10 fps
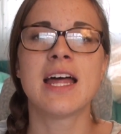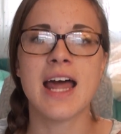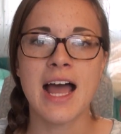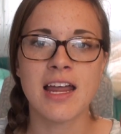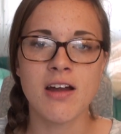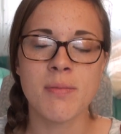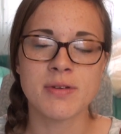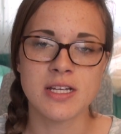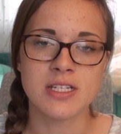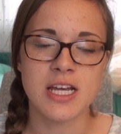an accurate
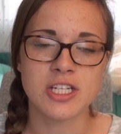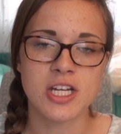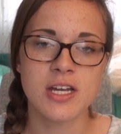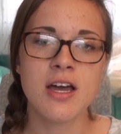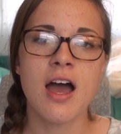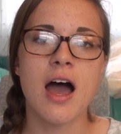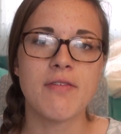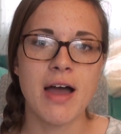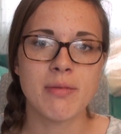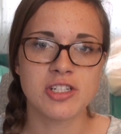representation
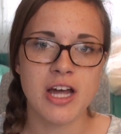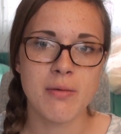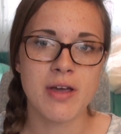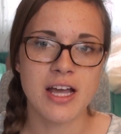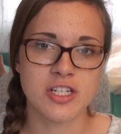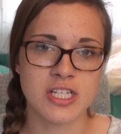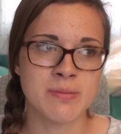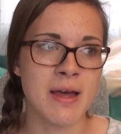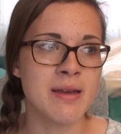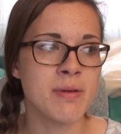of how much time we actually
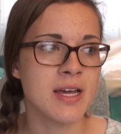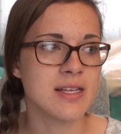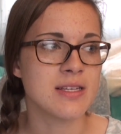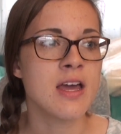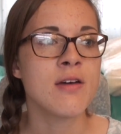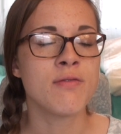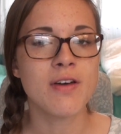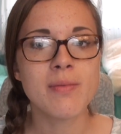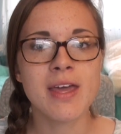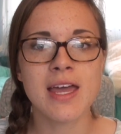spend because
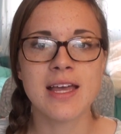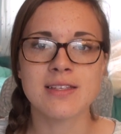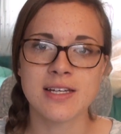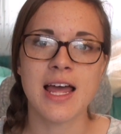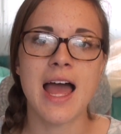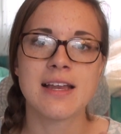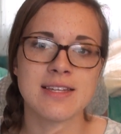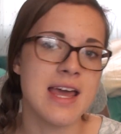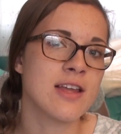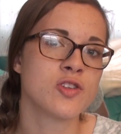filming it is going to
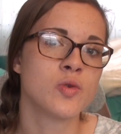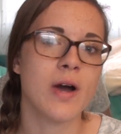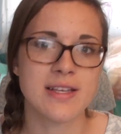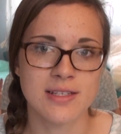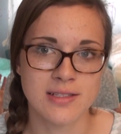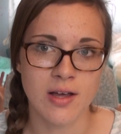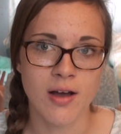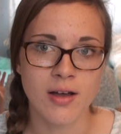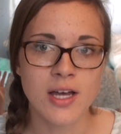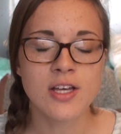take twice as
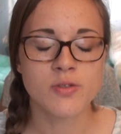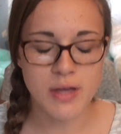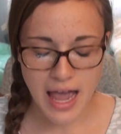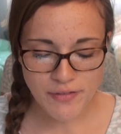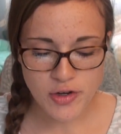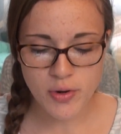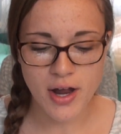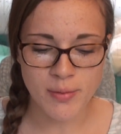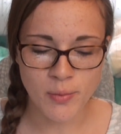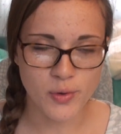long. So we have to do it
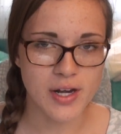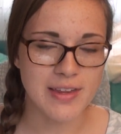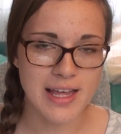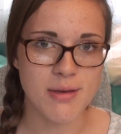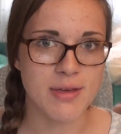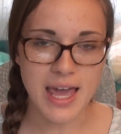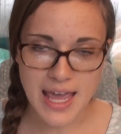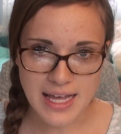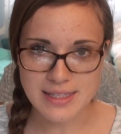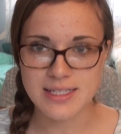on a morning that you
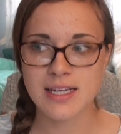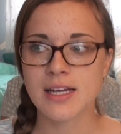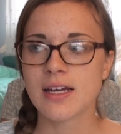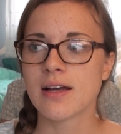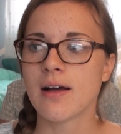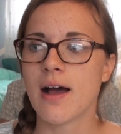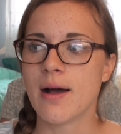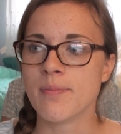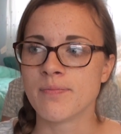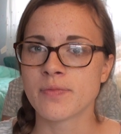can't,
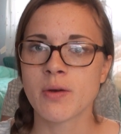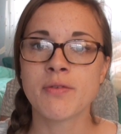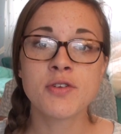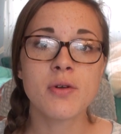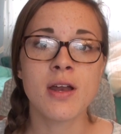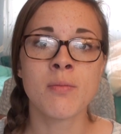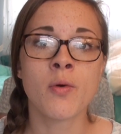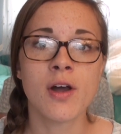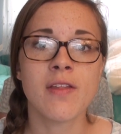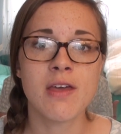um, we have to do it on a
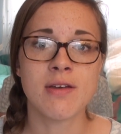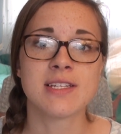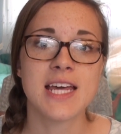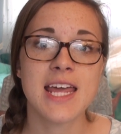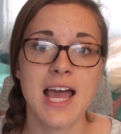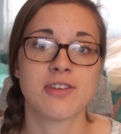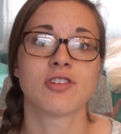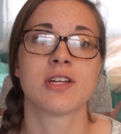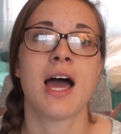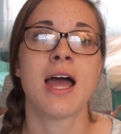morning that you can take
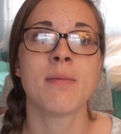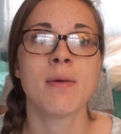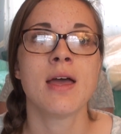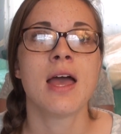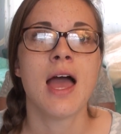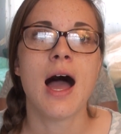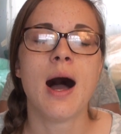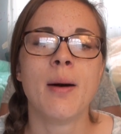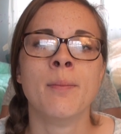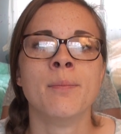extra time
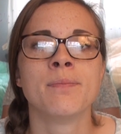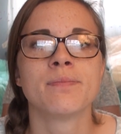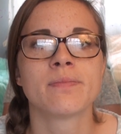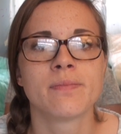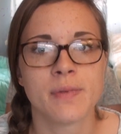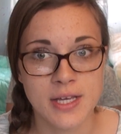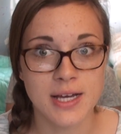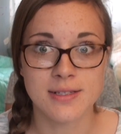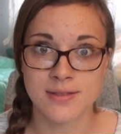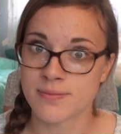um,
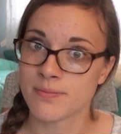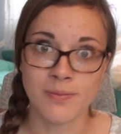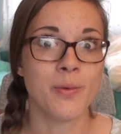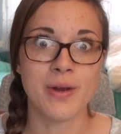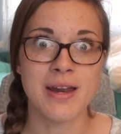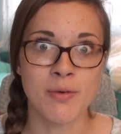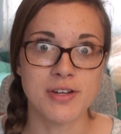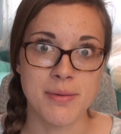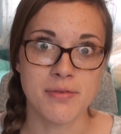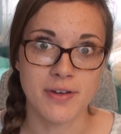because we need more
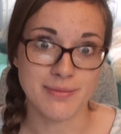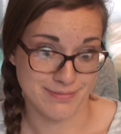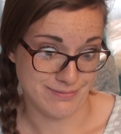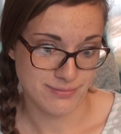time to film.